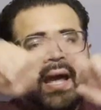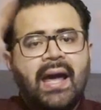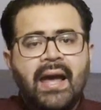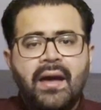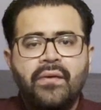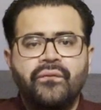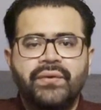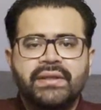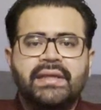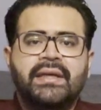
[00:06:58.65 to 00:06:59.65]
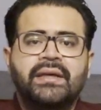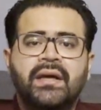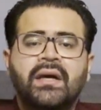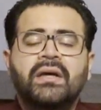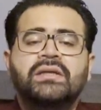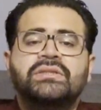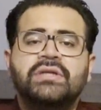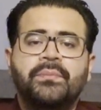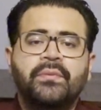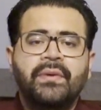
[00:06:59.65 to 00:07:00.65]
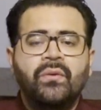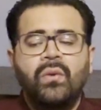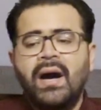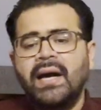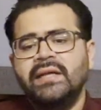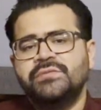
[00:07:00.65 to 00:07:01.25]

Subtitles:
everything supplement-wise,